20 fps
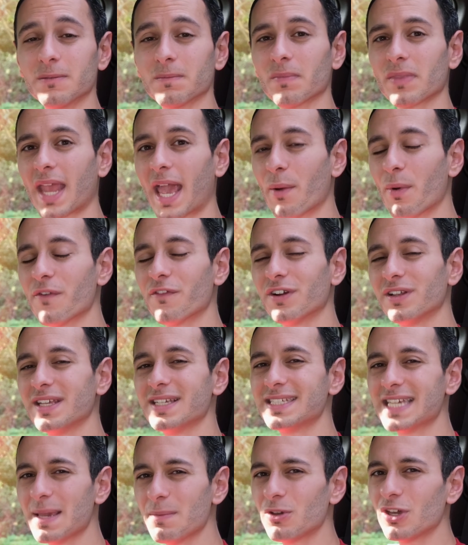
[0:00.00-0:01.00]
However, the
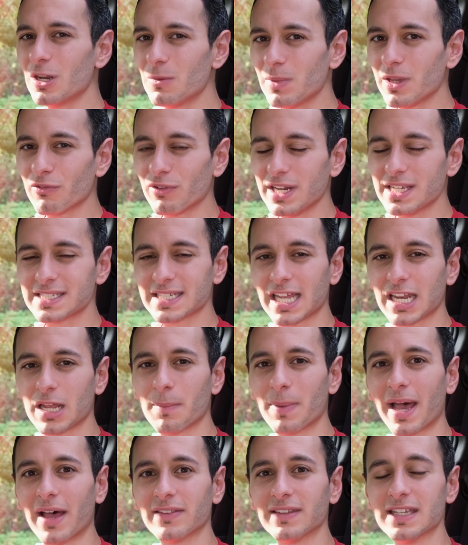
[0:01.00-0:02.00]
same couldn't be really said
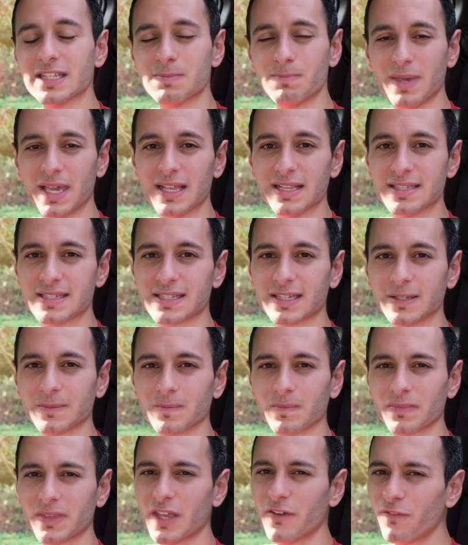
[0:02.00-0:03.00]
about its mids.
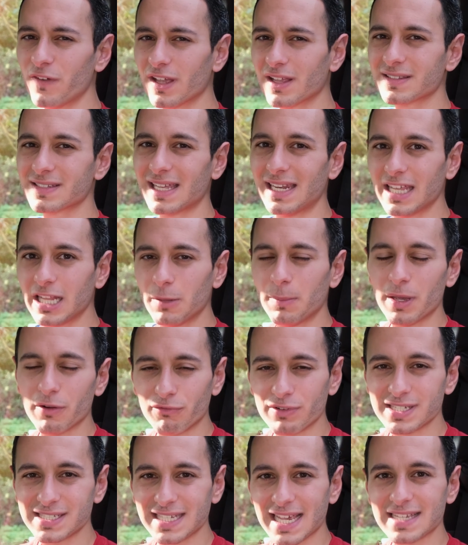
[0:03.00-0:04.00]
It felt a little bit
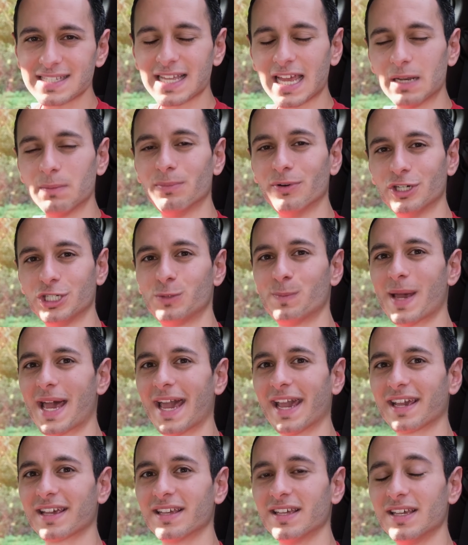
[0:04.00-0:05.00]
recessed and pushed
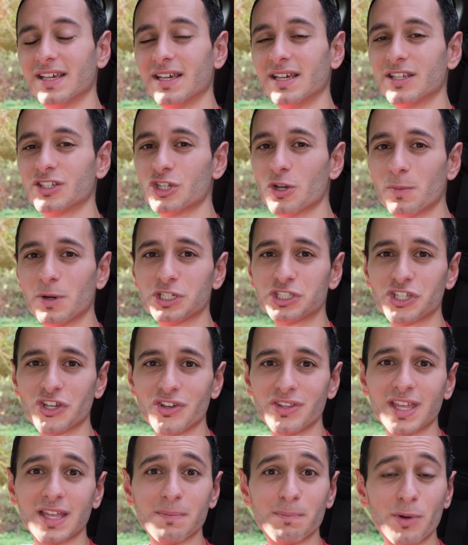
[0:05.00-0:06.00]
back. So much so
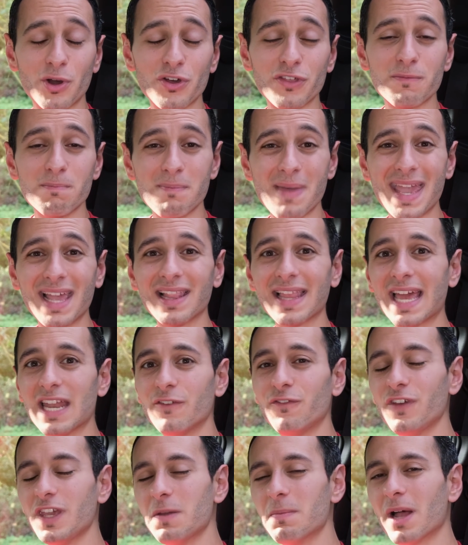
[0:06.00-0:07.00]
that both male
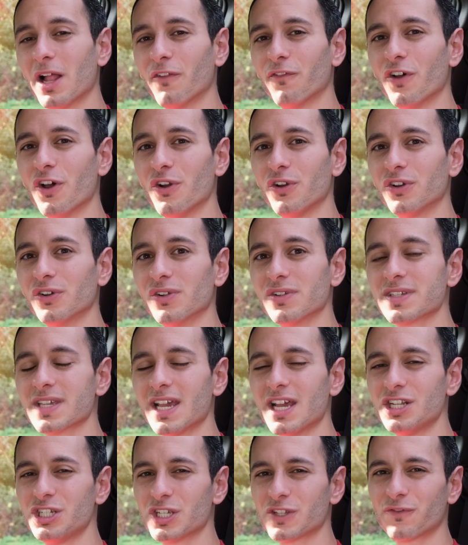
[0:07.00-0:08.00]
and female vocals
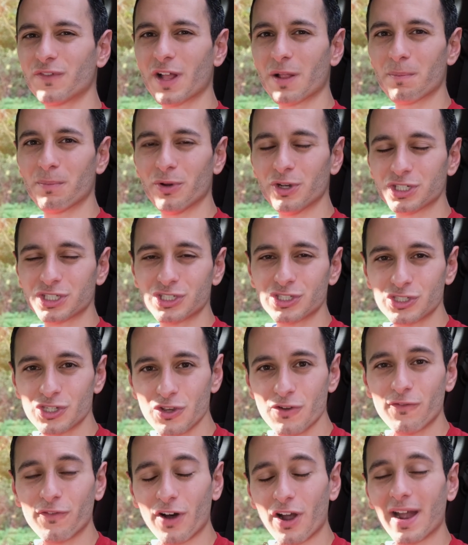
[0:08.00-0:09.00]
just felt pushed
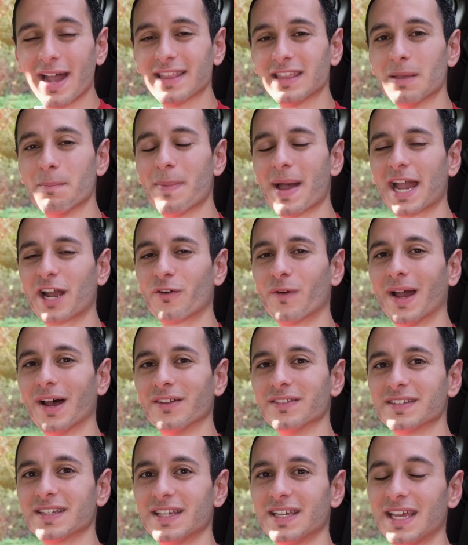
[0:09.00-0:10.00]
too far at the
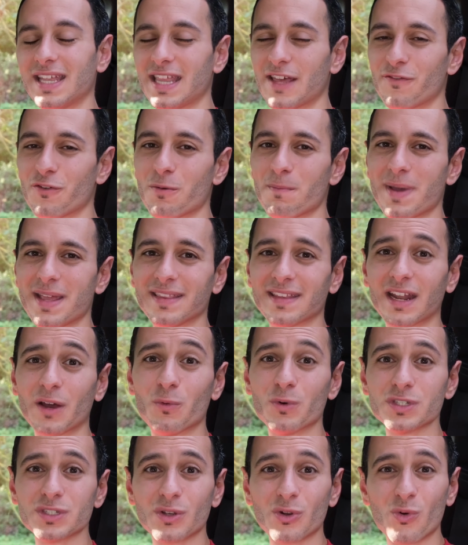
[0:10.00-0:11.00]
background, and therefore meant that I
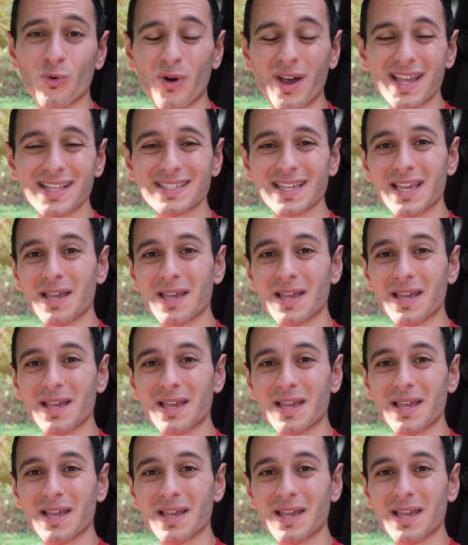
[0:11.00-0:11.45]
wasn't quite